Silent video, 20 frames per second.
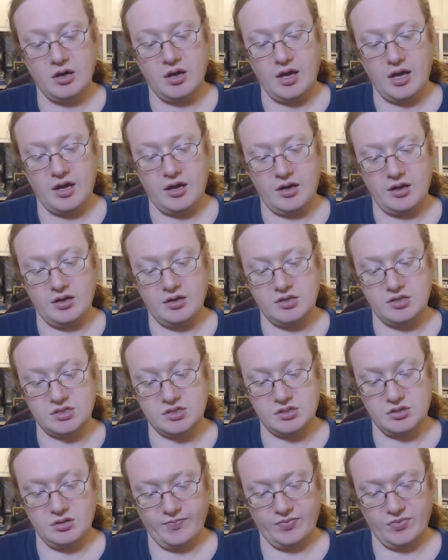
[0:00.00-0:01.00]
and
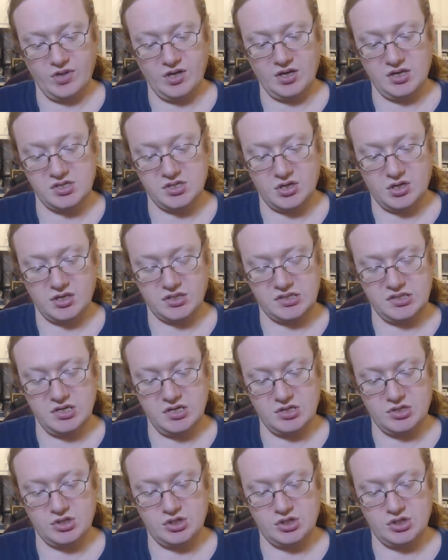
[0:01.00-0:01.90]
exhaust this,